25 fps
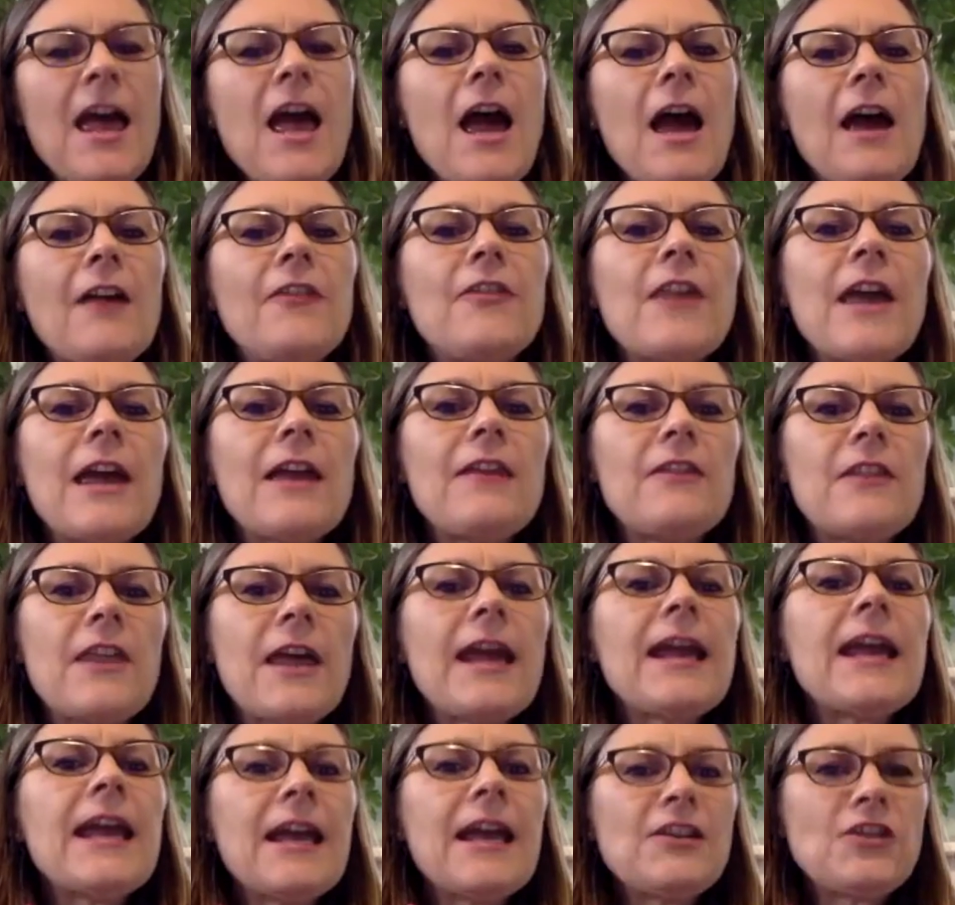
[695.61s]
And then
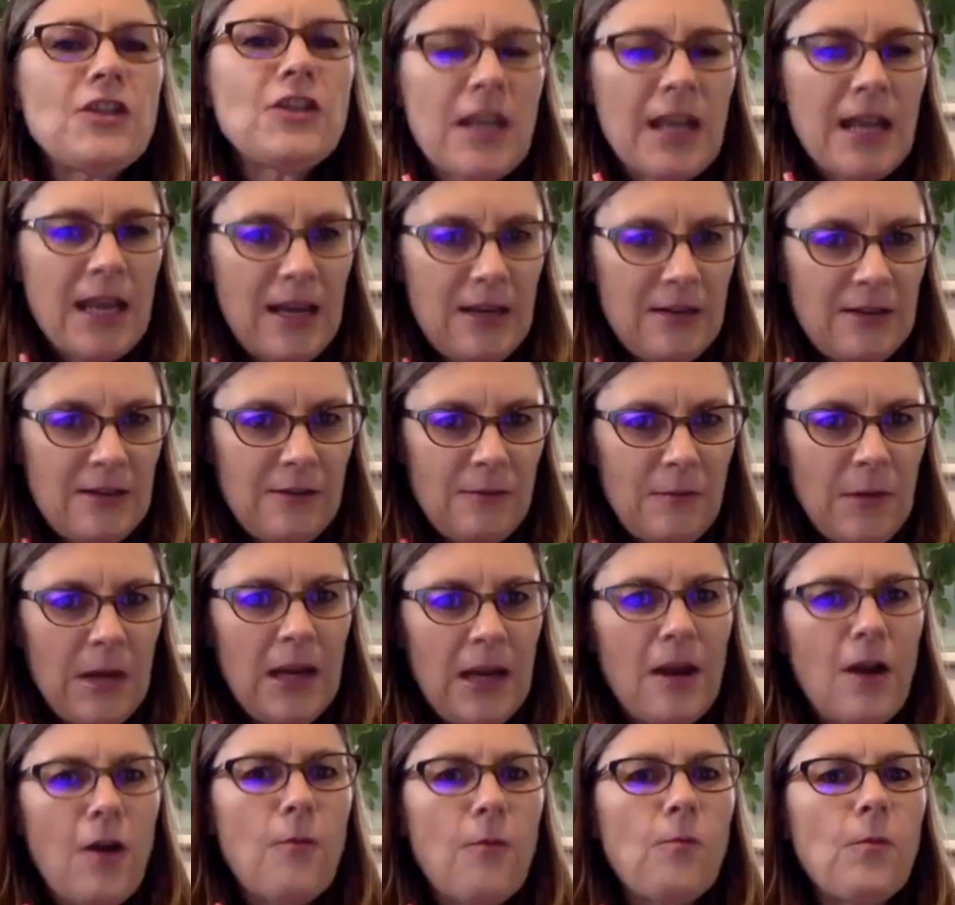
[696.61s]
they educated
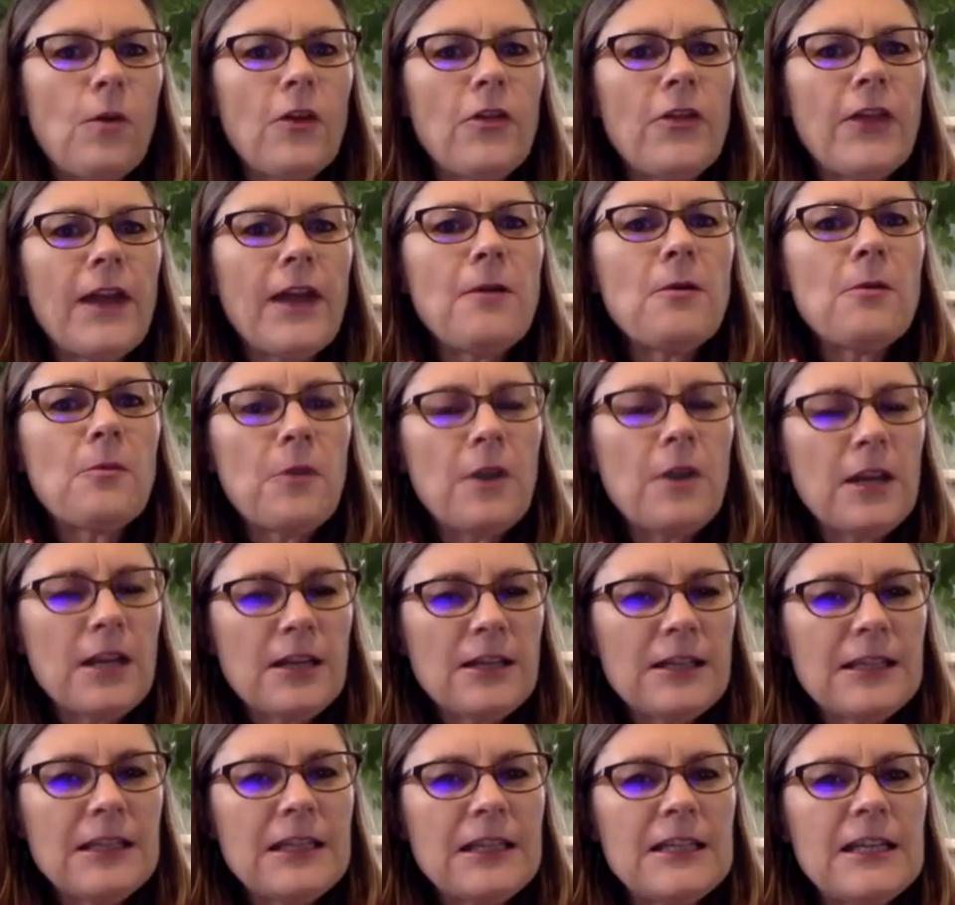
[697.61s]
me on what they were bringing
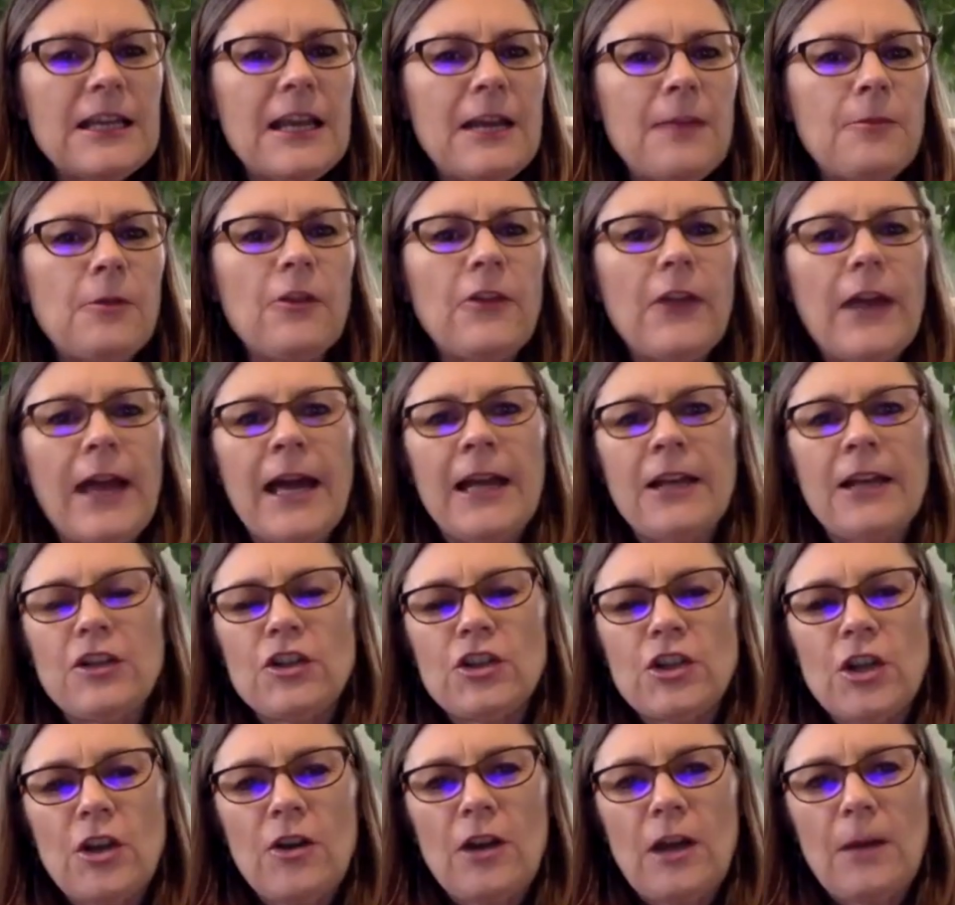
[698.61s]
to the table that hadn't
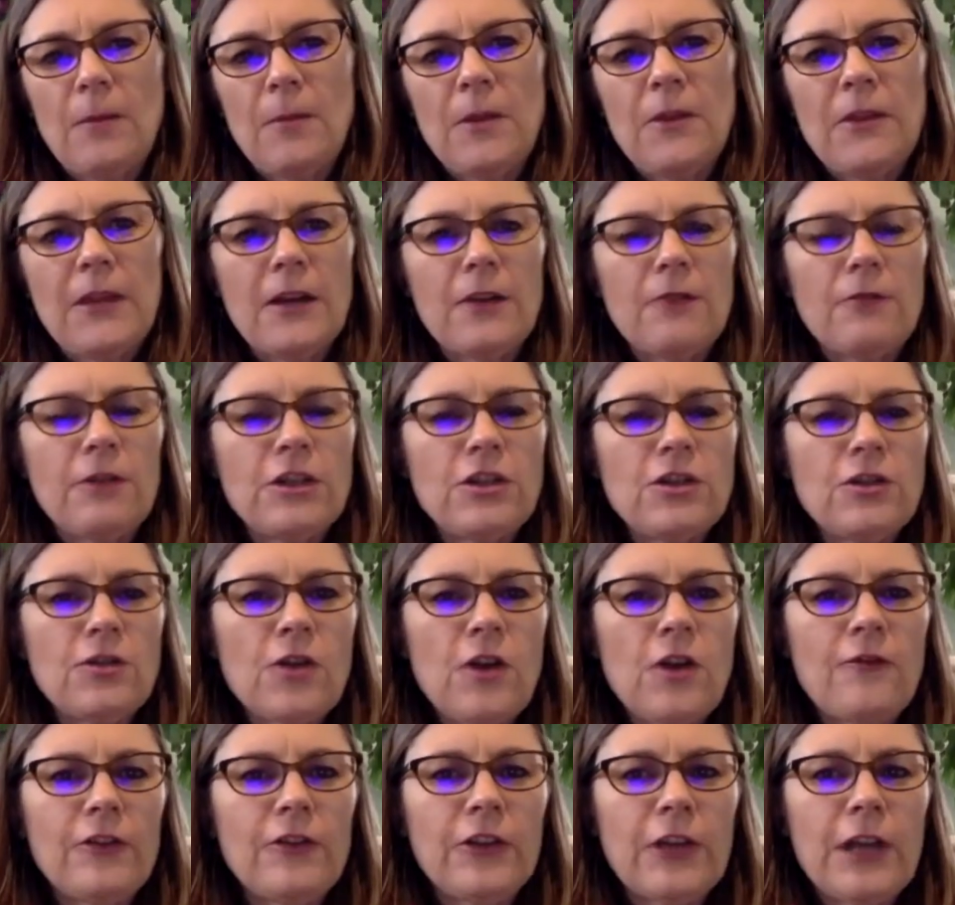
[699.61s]
shown up in that original
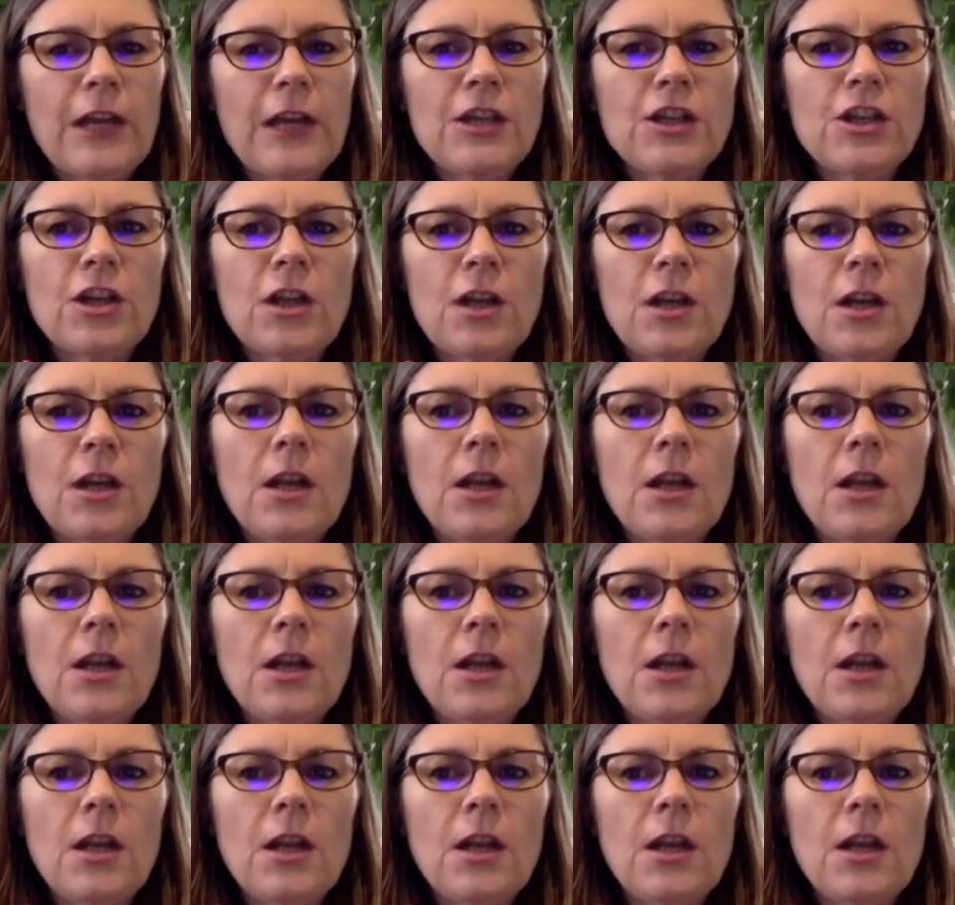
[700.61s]
conversation.